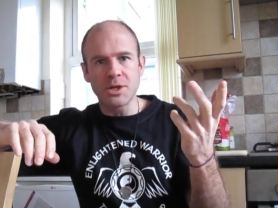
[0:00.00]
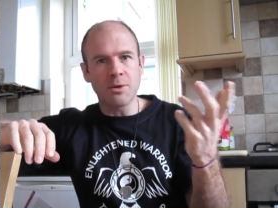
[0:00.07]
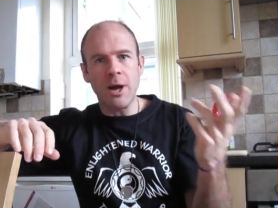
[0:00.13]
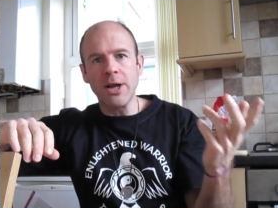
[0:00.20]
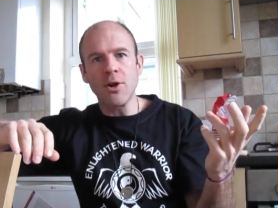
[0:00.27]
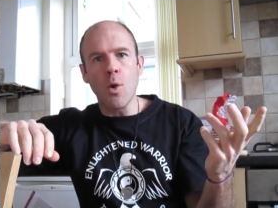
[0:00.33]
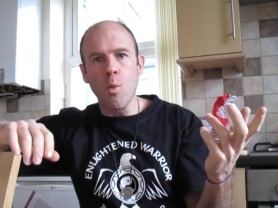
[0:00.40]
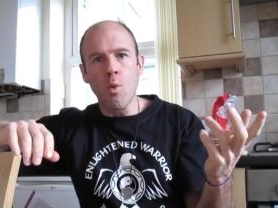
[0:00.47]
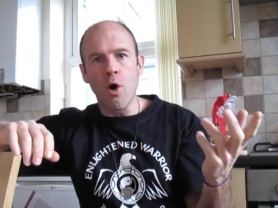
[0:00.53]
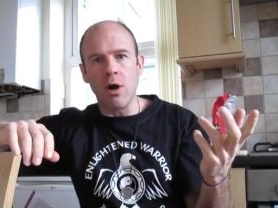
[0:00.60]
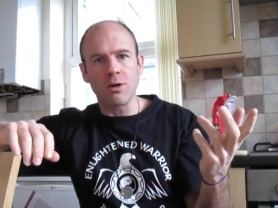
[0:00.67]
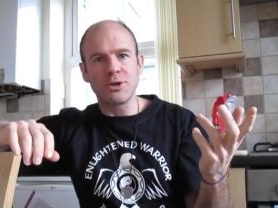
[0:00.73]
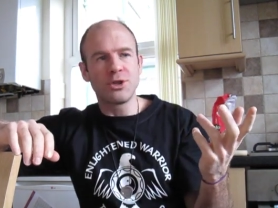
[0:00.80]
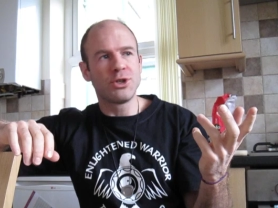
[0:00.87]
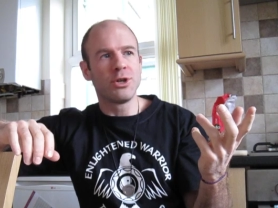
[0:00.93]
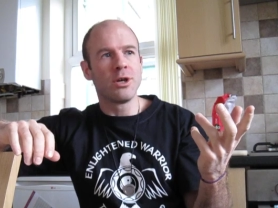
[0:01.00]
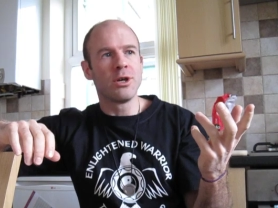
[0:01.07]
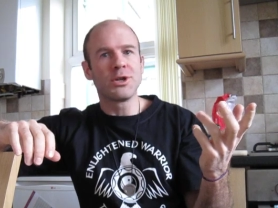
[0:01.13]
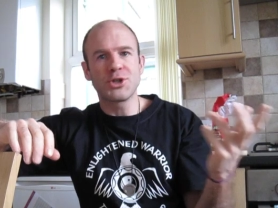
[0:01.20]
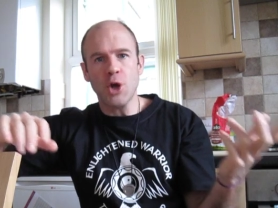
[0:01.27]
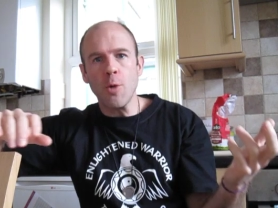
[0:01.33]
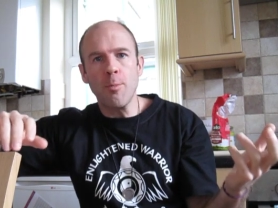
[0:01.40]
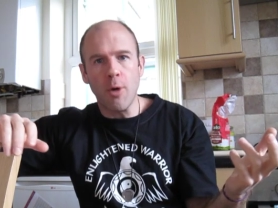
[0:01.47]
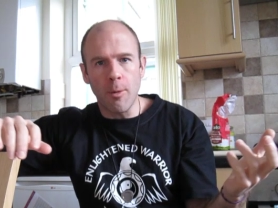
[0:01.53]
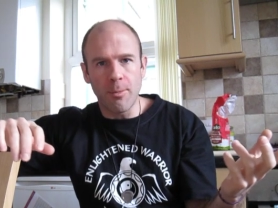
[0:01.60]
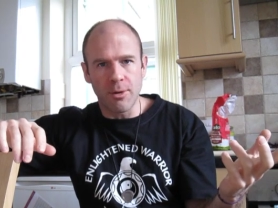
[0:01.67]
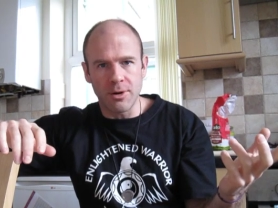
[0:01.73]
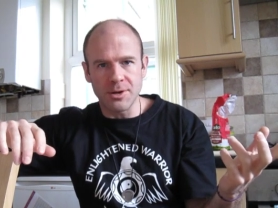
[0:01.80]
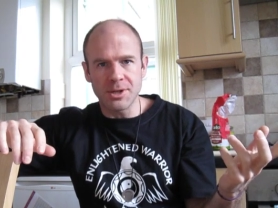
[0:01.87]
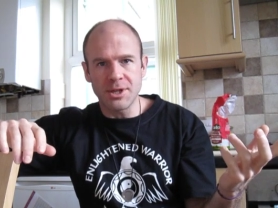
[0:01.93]
So I don't watch soap
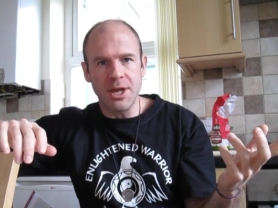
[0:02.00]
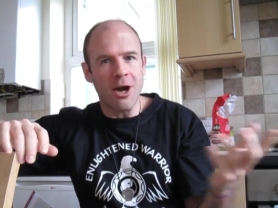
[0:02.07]
operas.